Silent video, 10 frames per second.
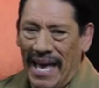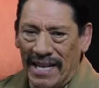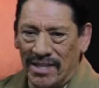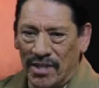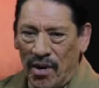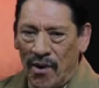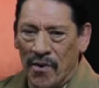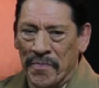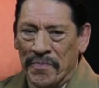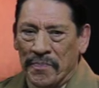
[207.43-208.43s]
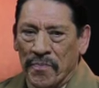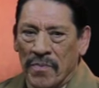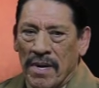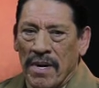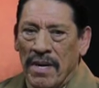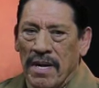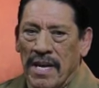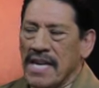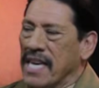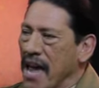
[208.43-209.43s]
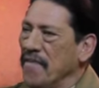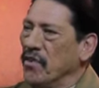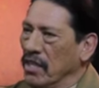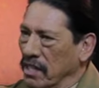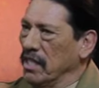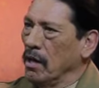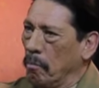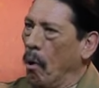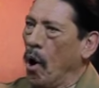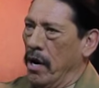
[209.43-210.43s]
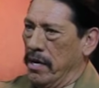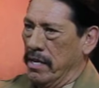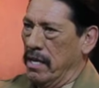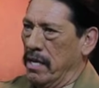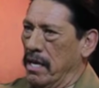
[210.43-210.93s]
And so he gave her a little part.